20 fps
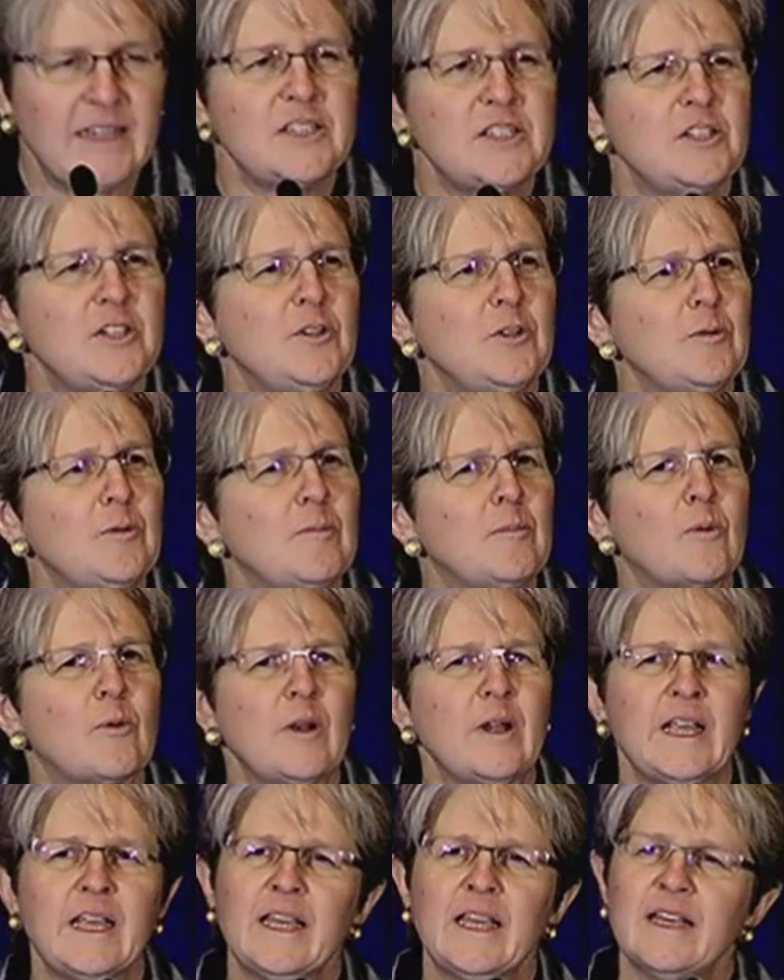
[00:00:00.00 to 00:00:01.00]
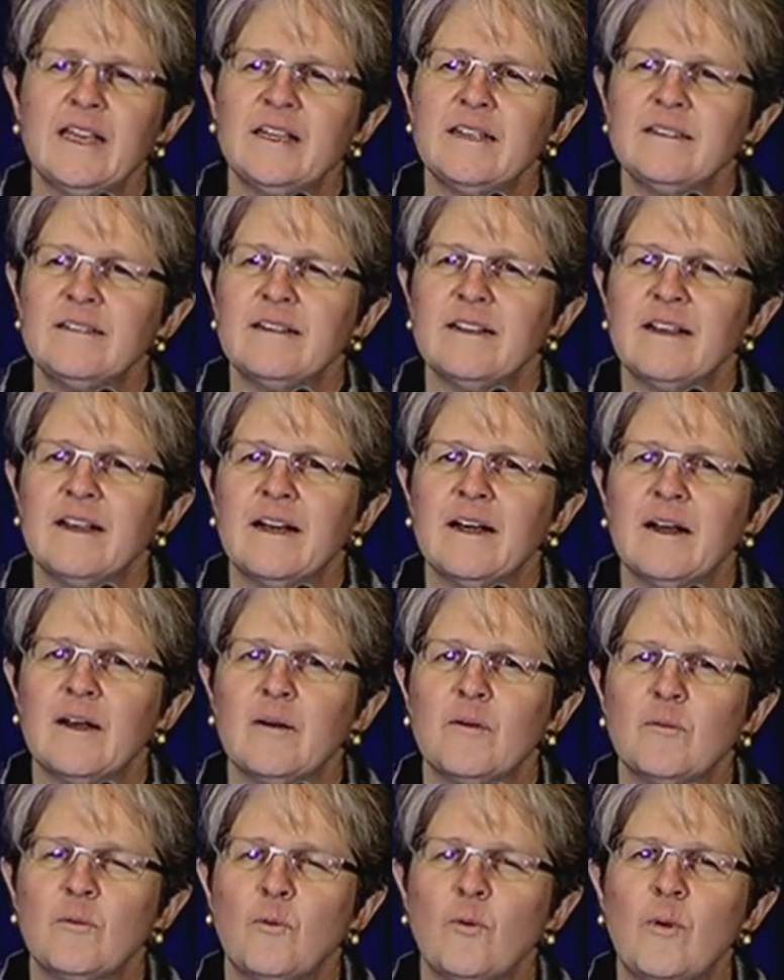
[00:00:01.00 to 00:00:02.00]
to bring in
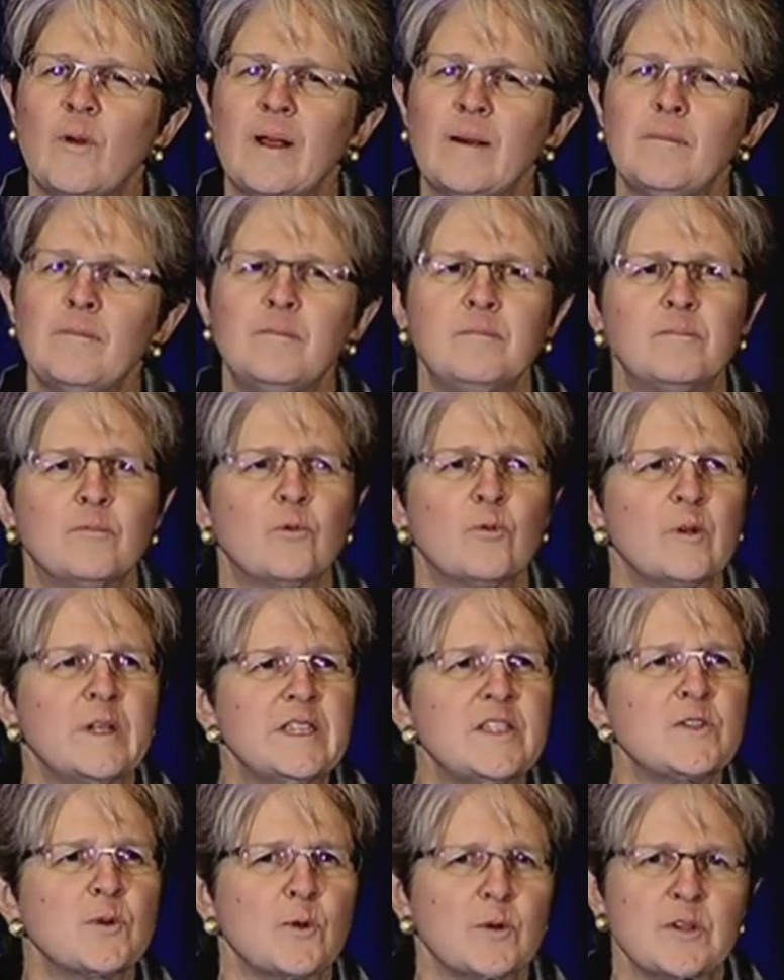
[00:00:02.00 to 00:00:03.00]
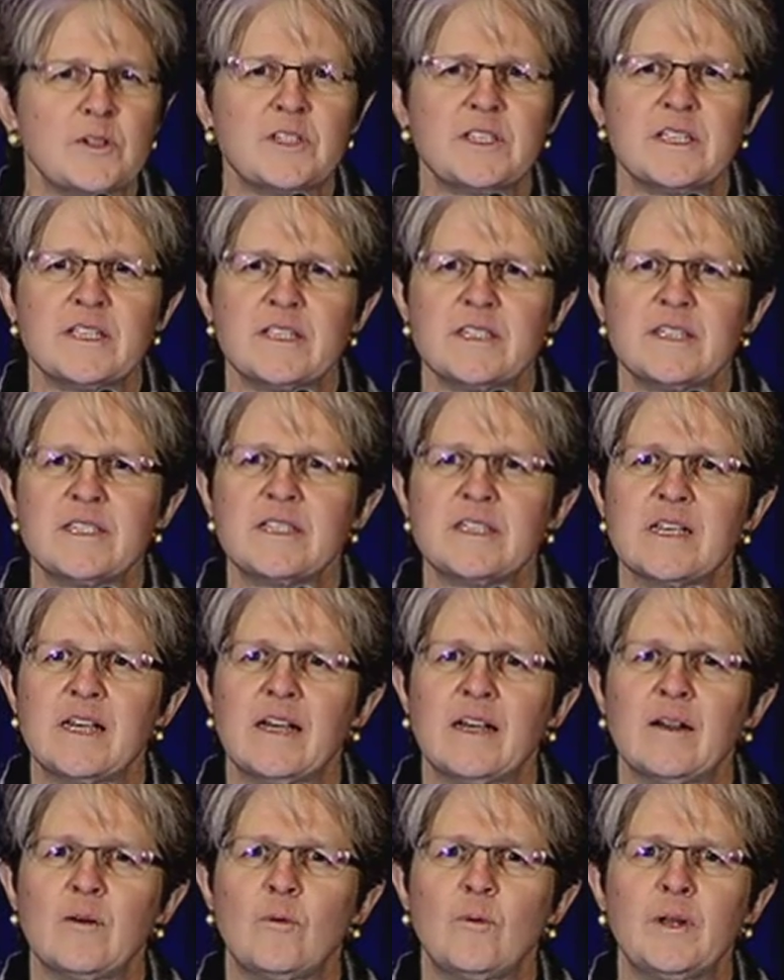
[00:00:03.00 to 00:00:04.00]
uh, web resources
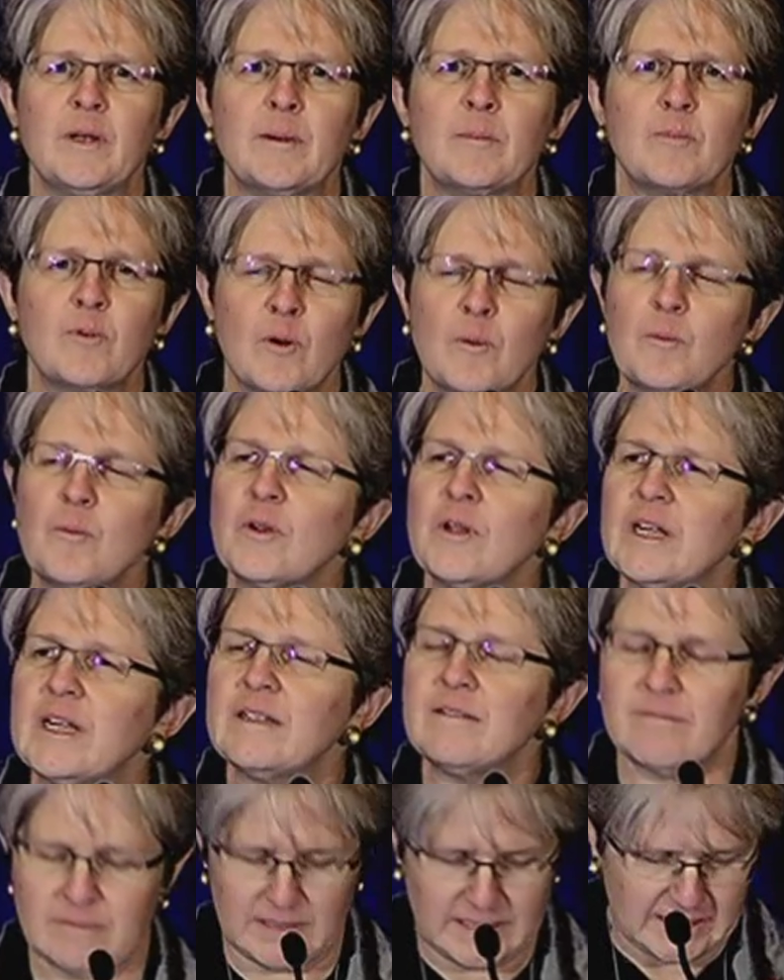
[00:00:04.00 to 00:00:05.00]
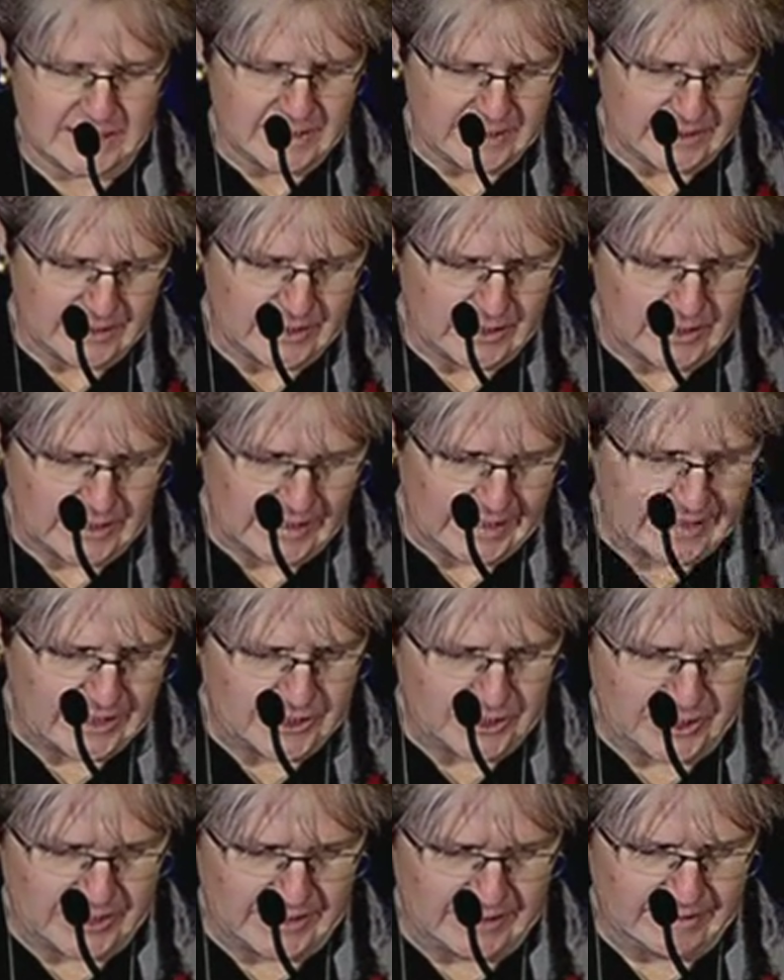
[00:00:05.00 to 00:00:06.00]
uh, when appropriate into the
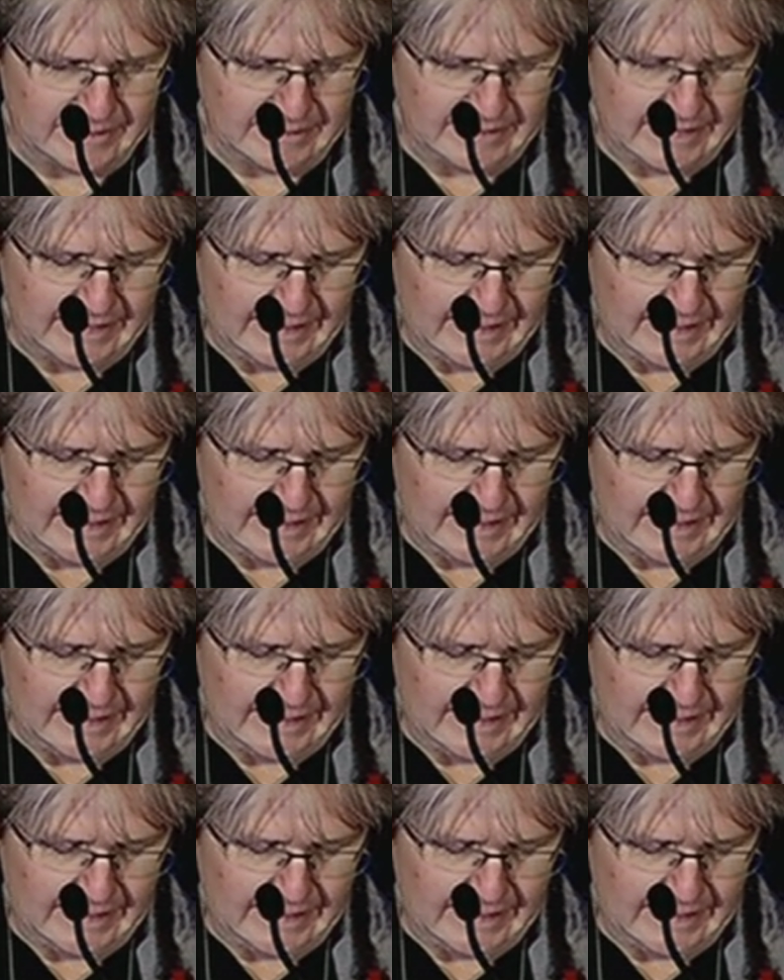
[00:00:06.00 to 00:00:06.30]
collection.